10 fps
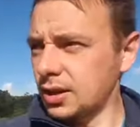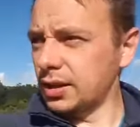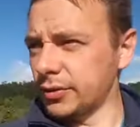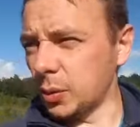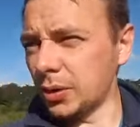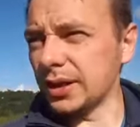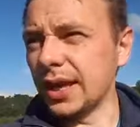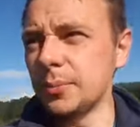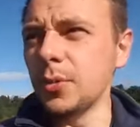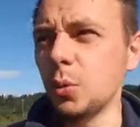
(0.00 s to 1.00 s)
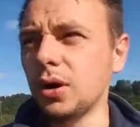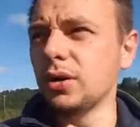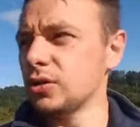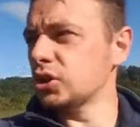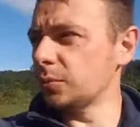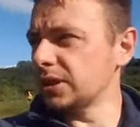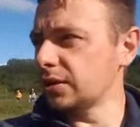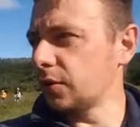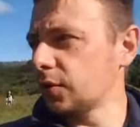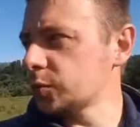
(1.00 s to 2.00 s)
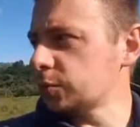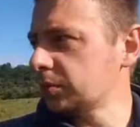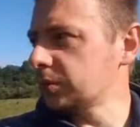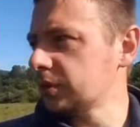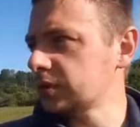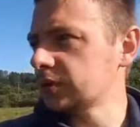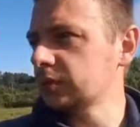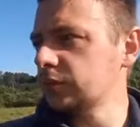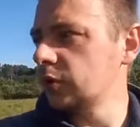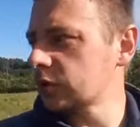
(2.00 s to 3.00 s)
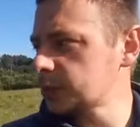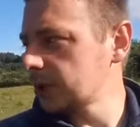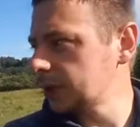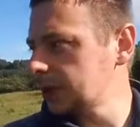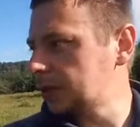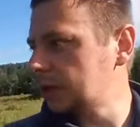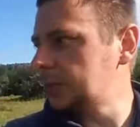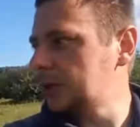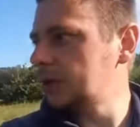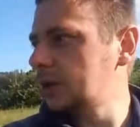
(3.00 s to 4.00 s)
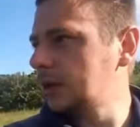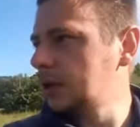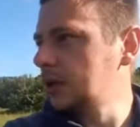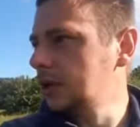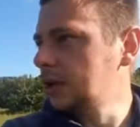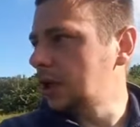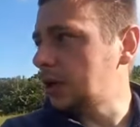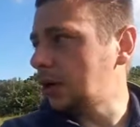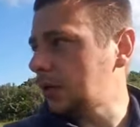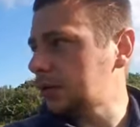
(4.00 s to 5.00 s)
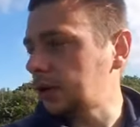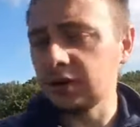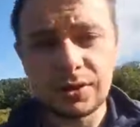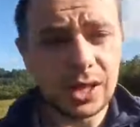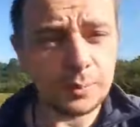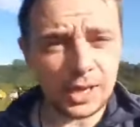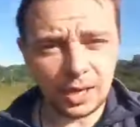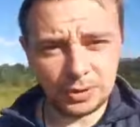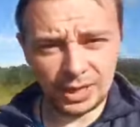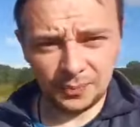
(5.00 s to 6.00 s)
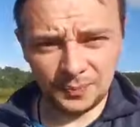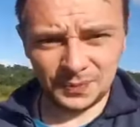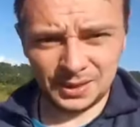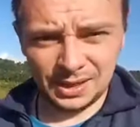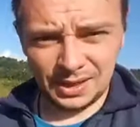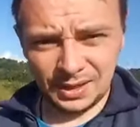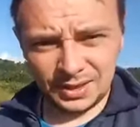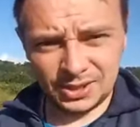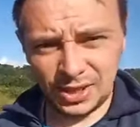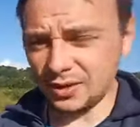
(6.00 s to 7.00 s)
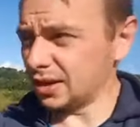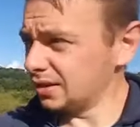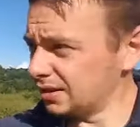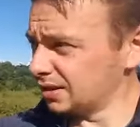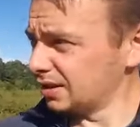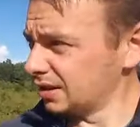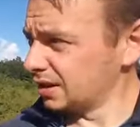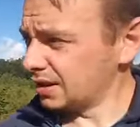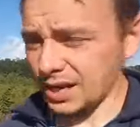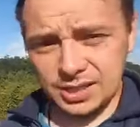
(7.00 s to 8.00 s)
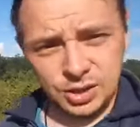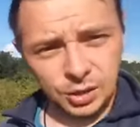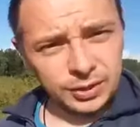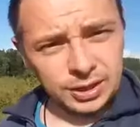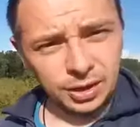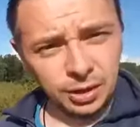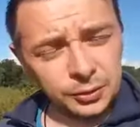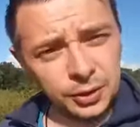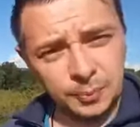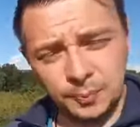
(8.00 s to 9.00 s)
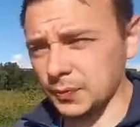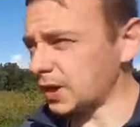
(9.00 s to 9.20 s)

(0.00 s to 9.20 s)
Even though I want to get a mower and chop down all those brambles and roseberry willow herb and hawthorn. It's right behind me now. This area is covered in hawthorn.